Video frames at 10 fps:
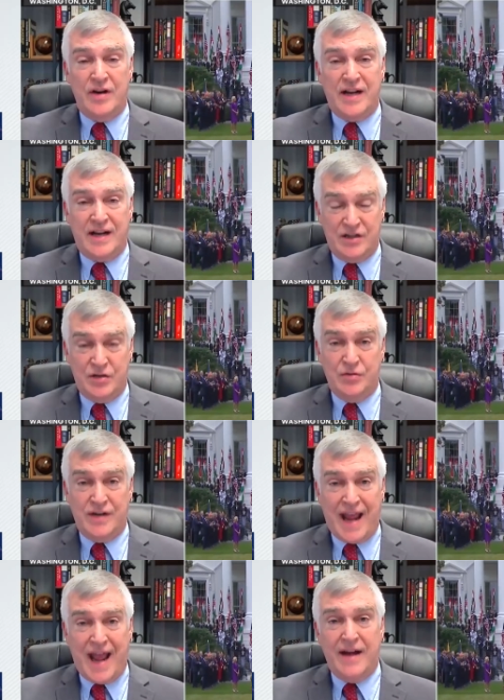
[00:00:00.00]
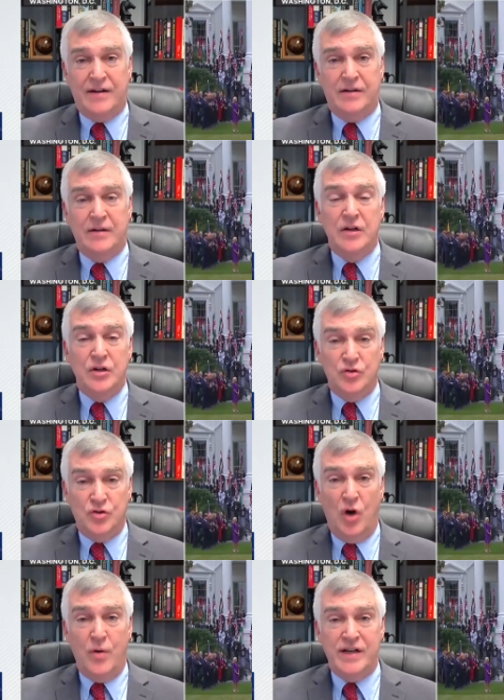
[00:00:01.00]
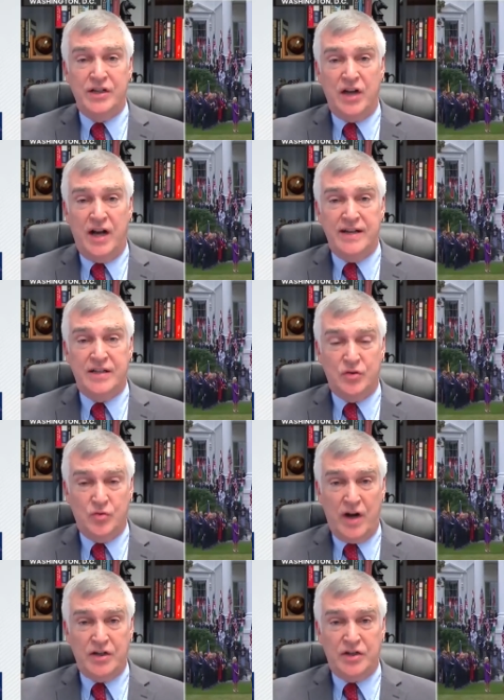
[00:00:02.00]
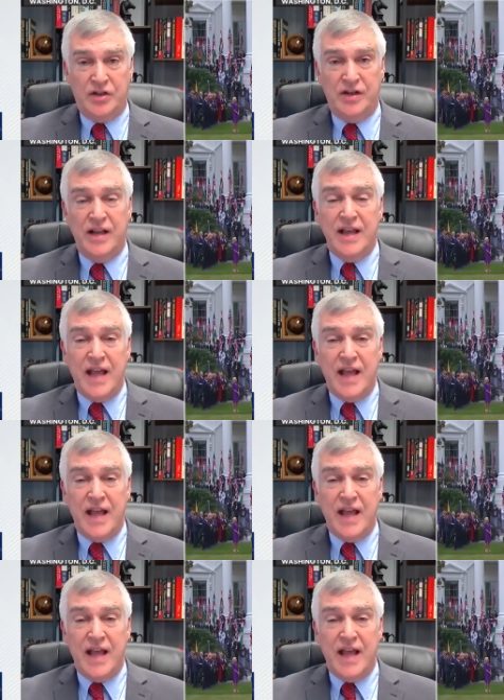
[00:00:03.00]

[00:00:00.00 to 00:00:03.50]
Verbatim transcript: to counter growing Chinese aggression